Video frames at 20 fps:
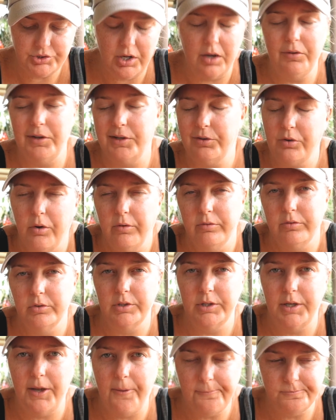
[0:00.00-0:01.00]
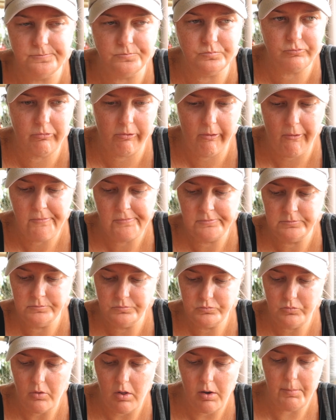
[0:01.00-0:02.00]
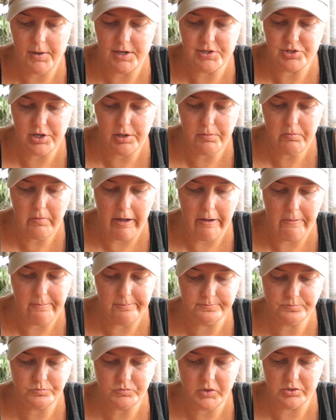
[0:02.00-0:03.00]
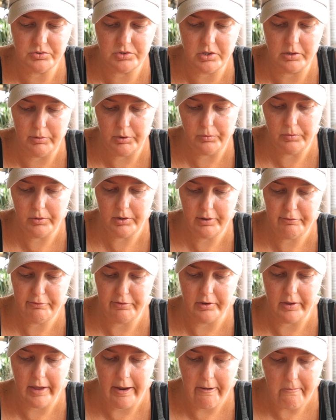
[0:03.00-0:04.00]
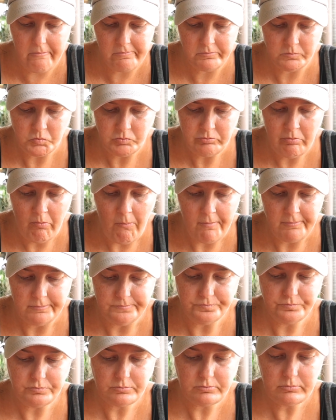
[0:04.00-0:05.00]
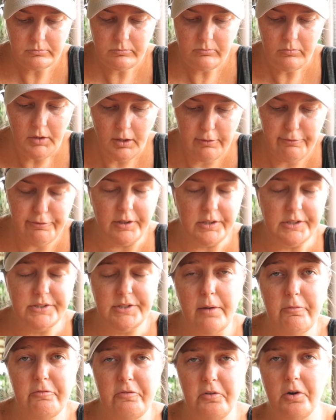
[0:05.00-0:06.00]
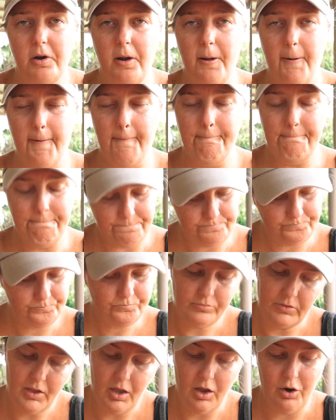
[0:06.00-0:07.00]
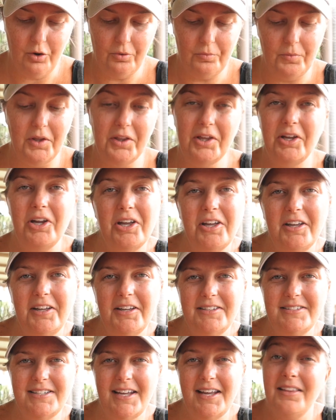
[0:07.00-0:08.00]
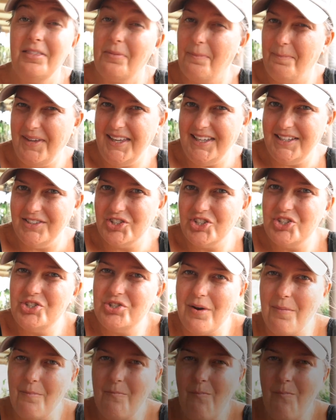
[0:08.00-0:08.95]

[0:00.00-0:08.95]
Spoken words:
not like overly amazing, but it's gonna be really filling. Fill us up for a really good day at the beach.